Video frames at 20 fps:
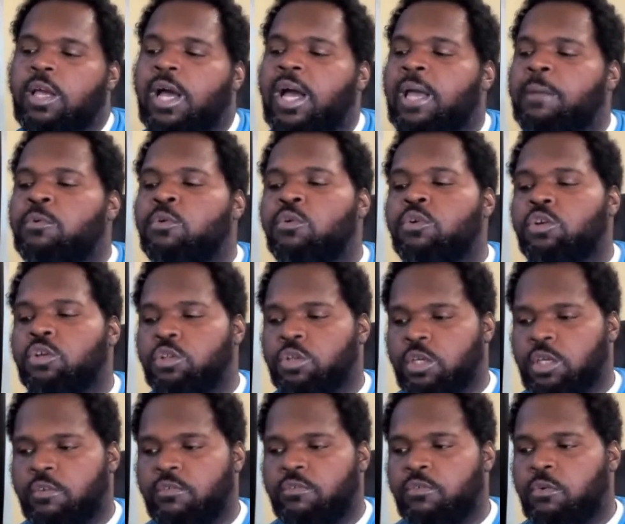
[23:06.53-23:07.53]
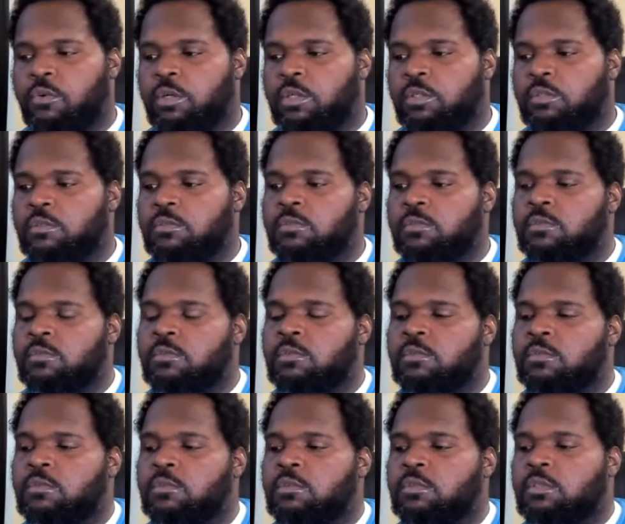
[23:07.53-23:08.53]
I'm who you're looking for,
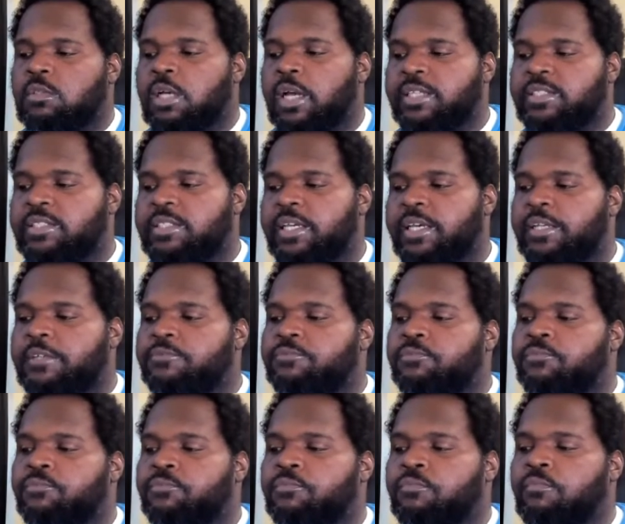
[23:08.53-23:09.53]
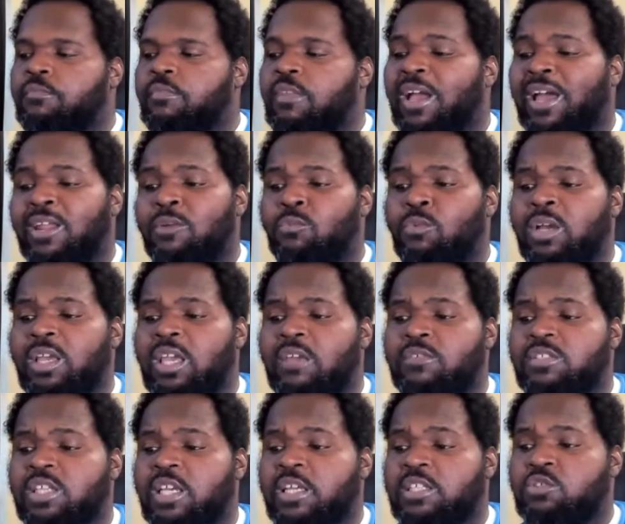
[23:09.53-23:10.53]
I said. I didn't want
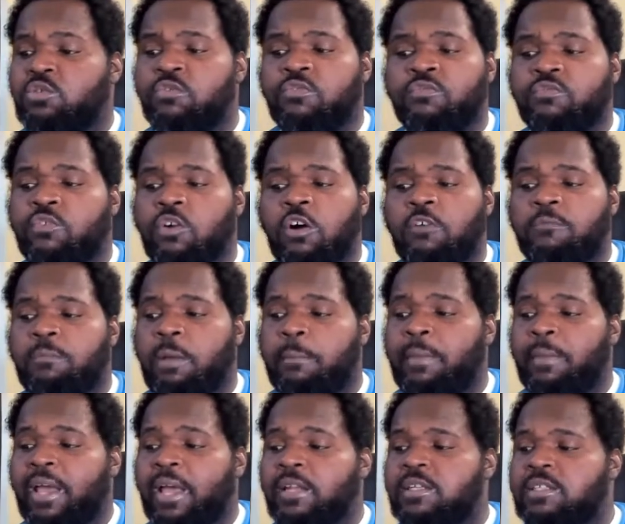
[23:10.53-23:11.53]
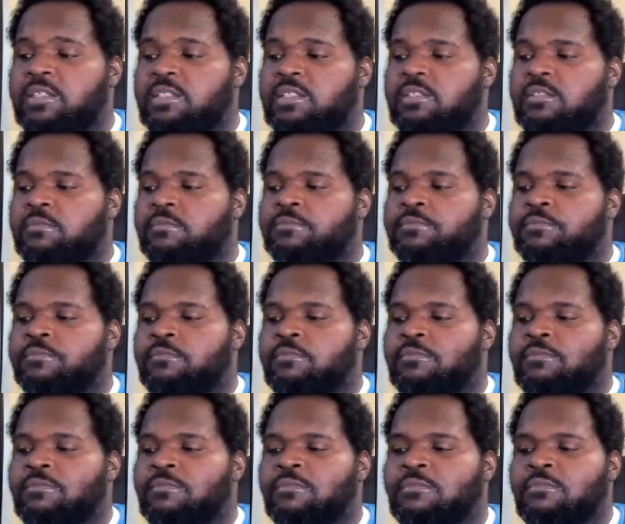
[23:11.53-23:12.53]
Eva to get too involved in my madness.
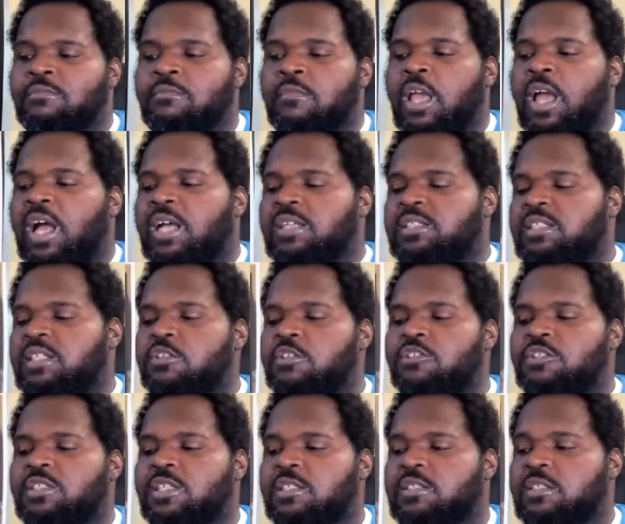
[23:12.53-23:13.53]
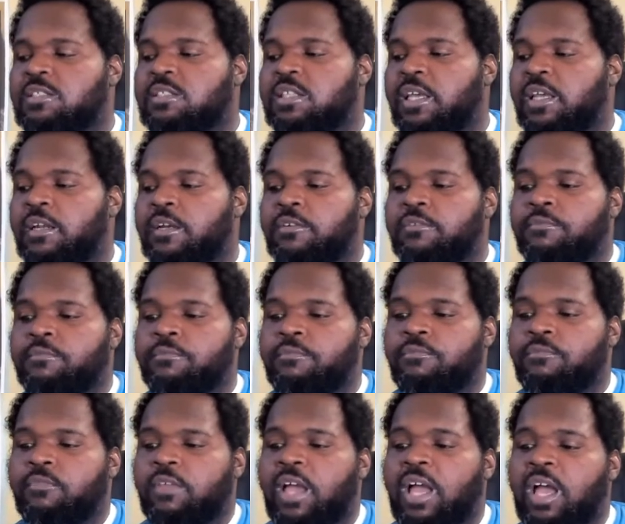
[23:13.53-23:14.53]
I'll see you sisters later.
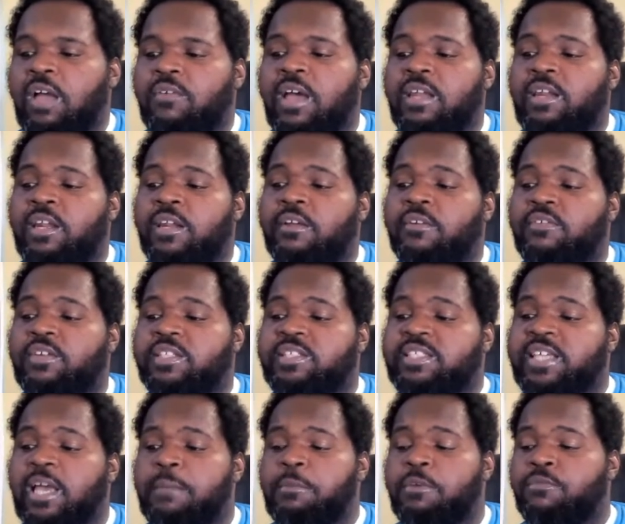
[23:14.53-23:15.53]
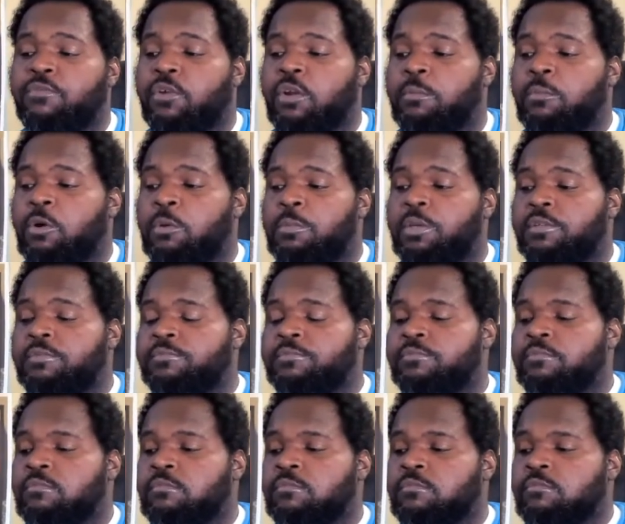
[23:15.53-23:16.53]
I've had enough excitement for the moment.
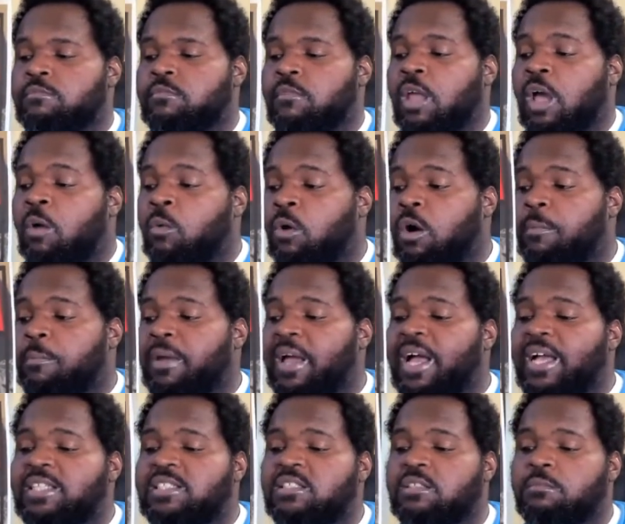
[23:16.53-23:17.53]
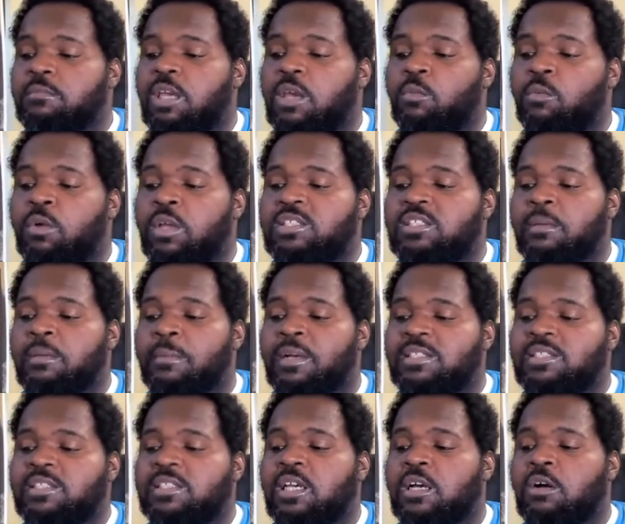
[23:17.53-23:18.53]
I walked past him and went into
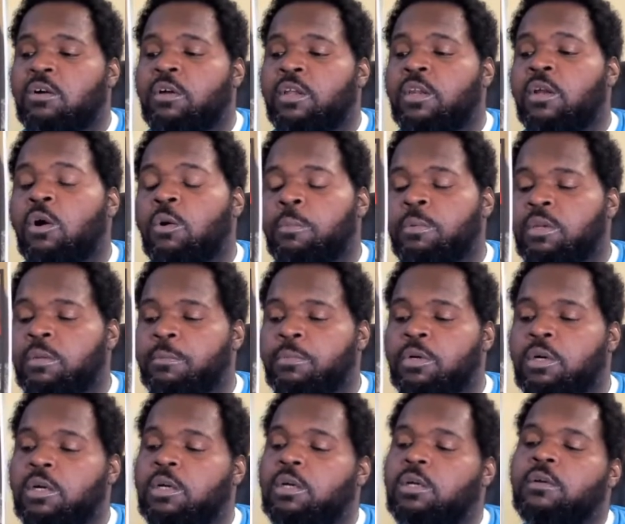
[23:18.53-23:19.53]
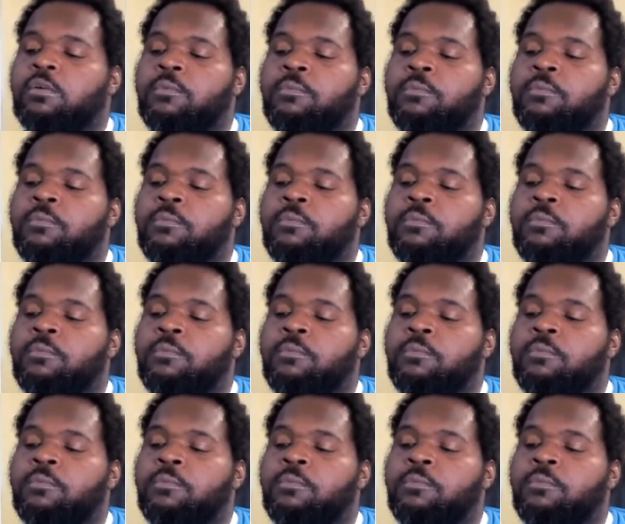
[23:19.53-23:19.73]
my cell and opened the book.